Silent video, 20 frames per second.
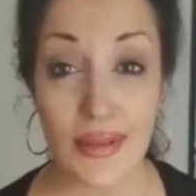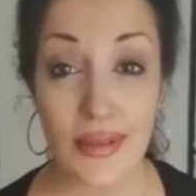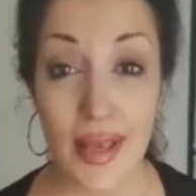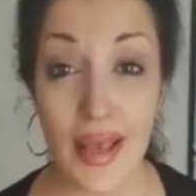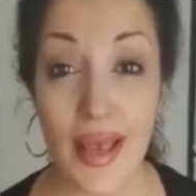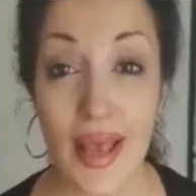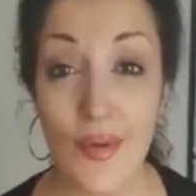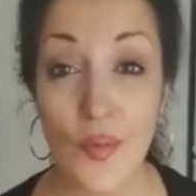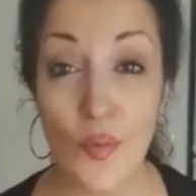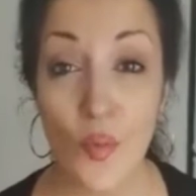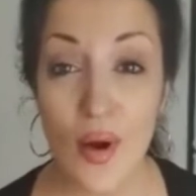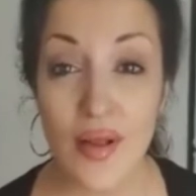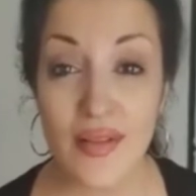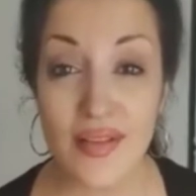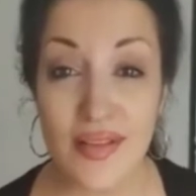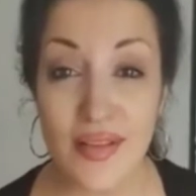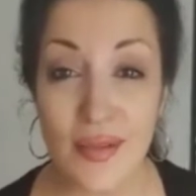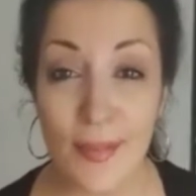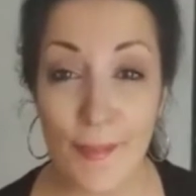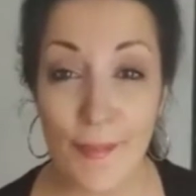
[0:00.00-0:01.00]
And what's
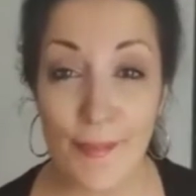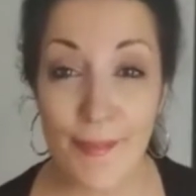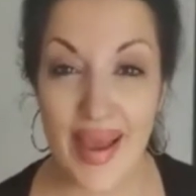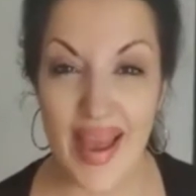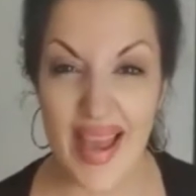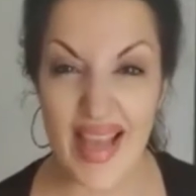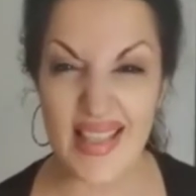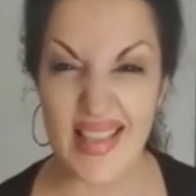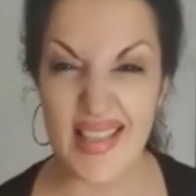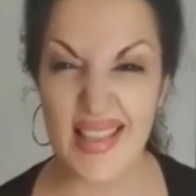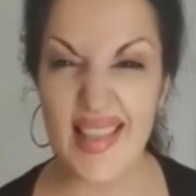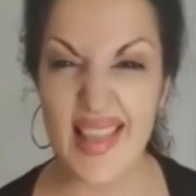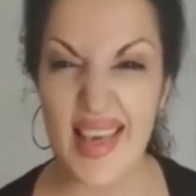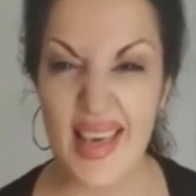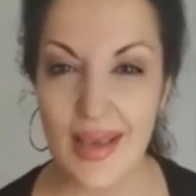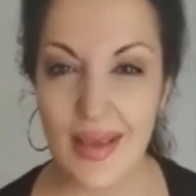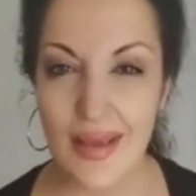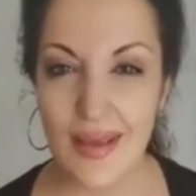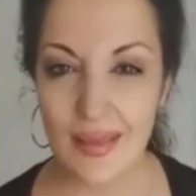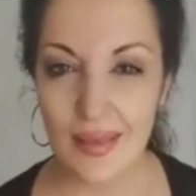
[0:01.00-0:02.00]
the best
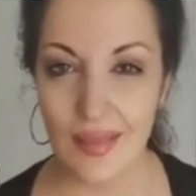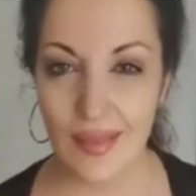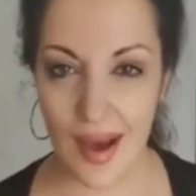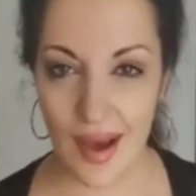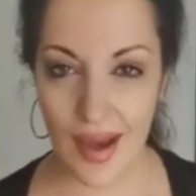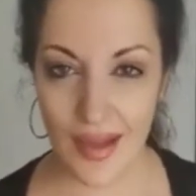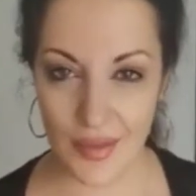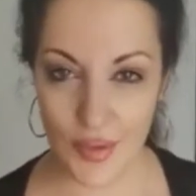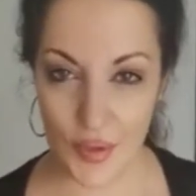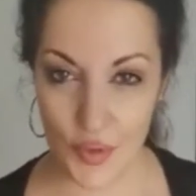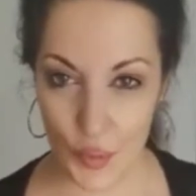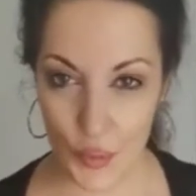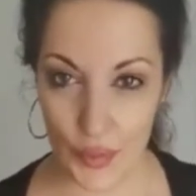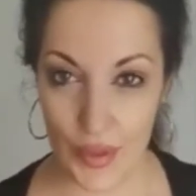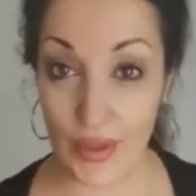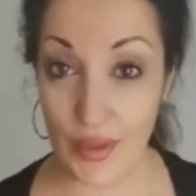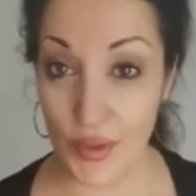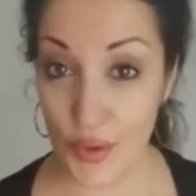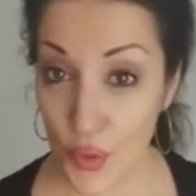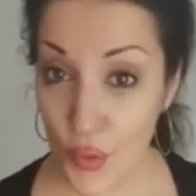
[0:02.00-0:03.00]
thing that you
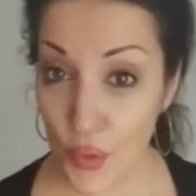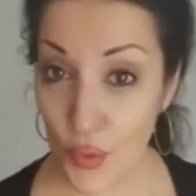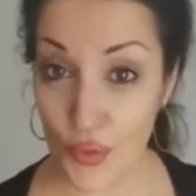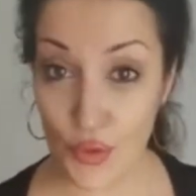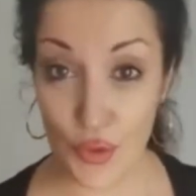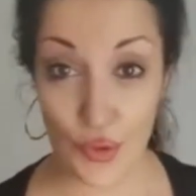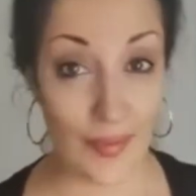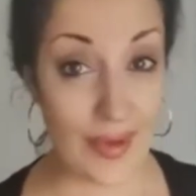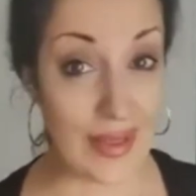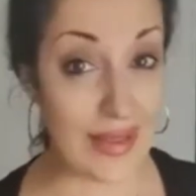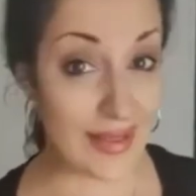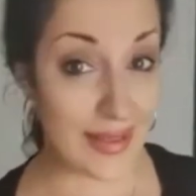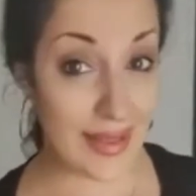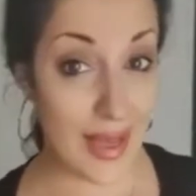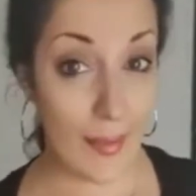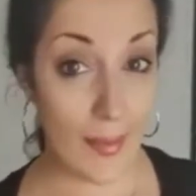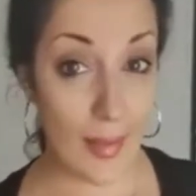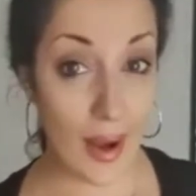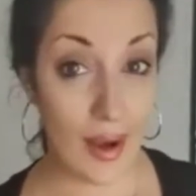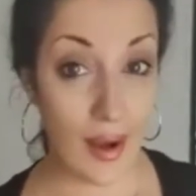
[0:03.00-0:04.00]
can do during
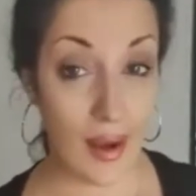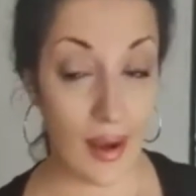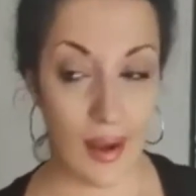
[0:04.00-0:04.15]
summer?